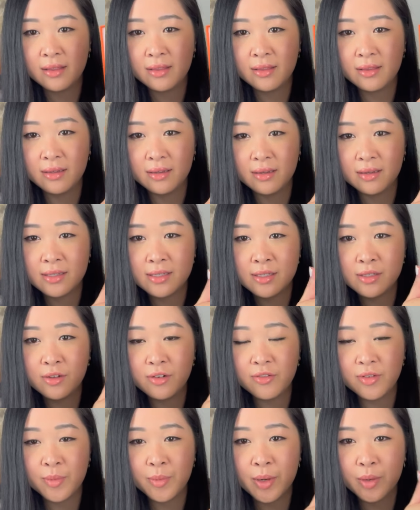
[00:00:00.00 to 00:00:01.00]
The
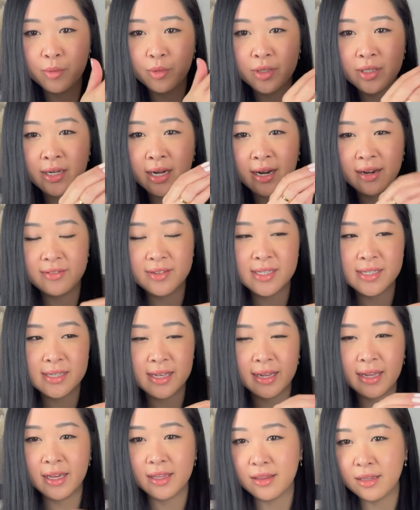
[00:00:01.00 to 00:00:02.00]
silver print would kind of just
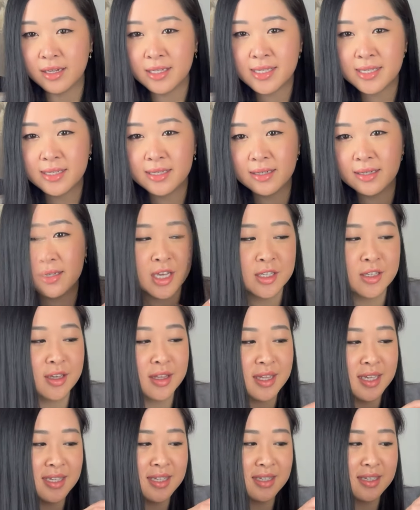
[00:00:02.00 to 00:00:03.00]
like get lost in it. So
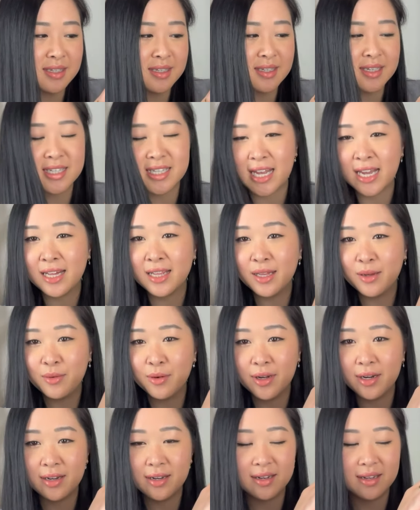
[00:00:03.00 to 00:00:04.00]
this is exactly
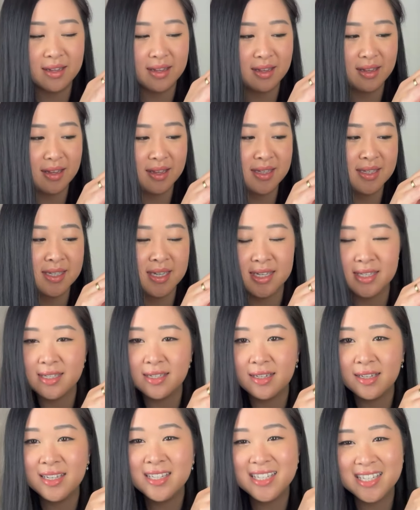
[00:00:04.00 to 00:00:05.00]
what it says
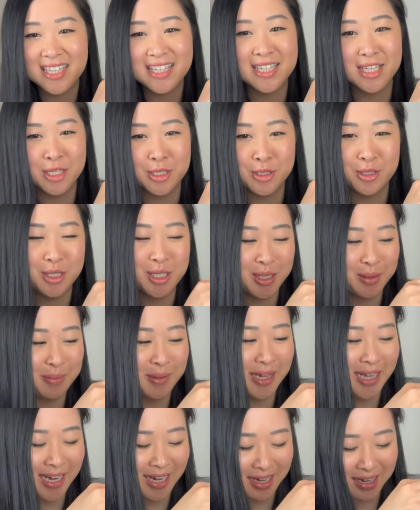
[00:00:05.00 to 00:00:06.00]
it is. It's a sushi
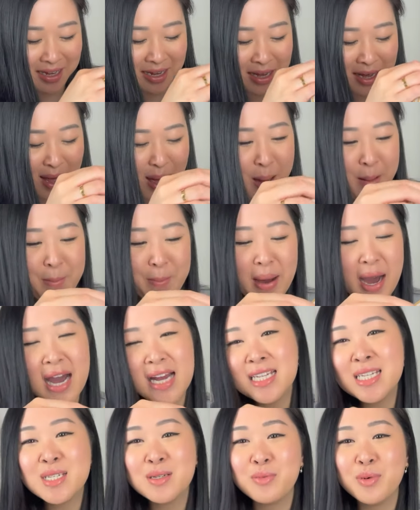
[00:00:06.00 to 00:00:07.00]
plate.
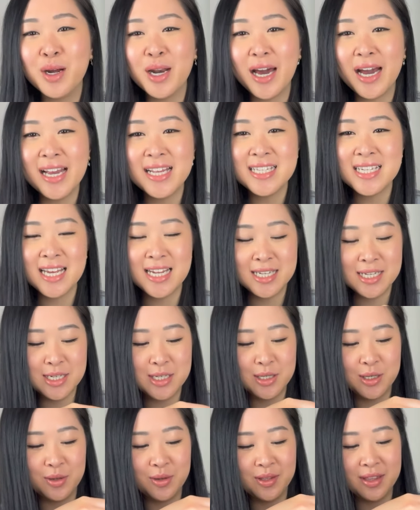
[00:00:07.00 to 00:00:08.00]
But what I intend to
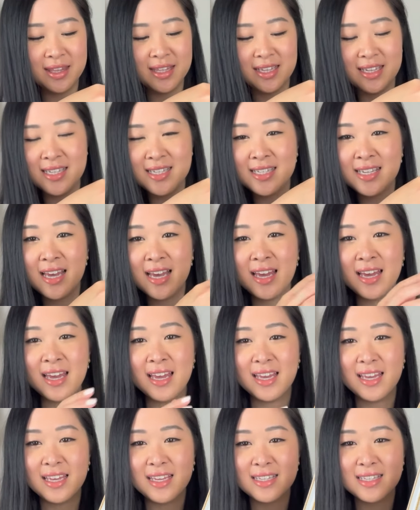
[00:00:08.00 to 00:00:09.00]
do with this
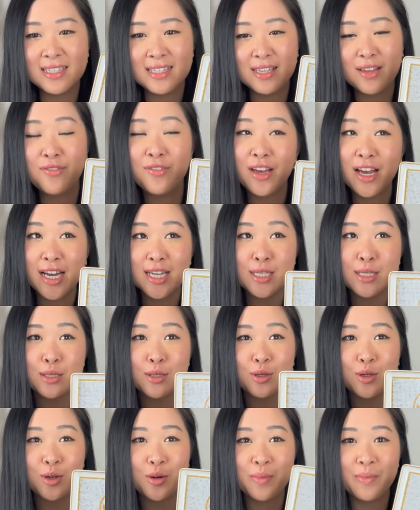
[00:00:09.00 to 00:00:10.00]
is, if you guys
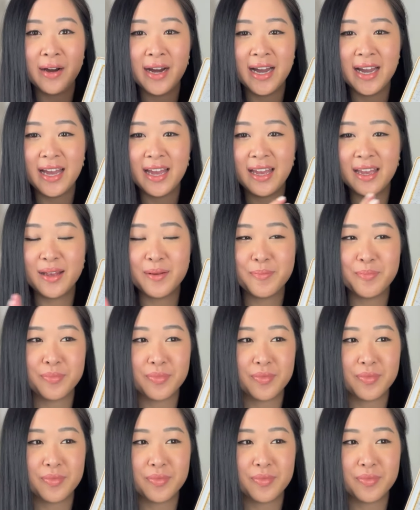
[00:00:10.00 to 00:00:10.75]
saw my